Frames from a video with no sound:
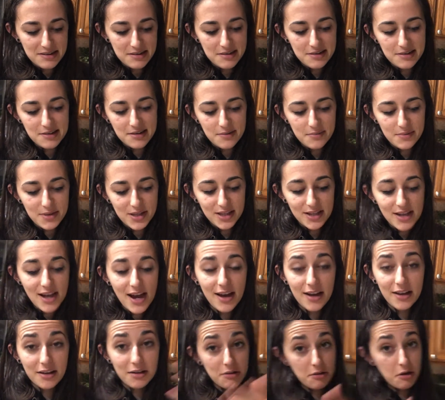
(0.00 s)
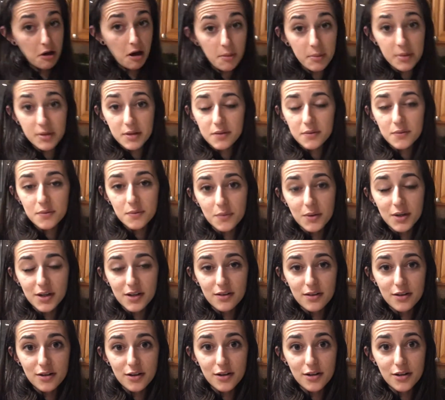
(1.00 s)
And yeah, and comment what
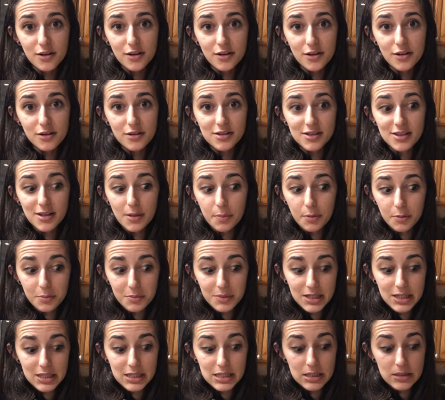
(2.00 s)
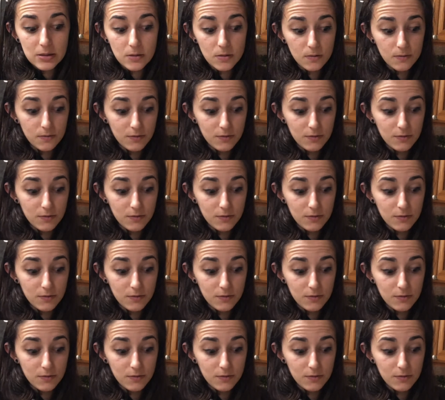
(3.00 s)
other supplements,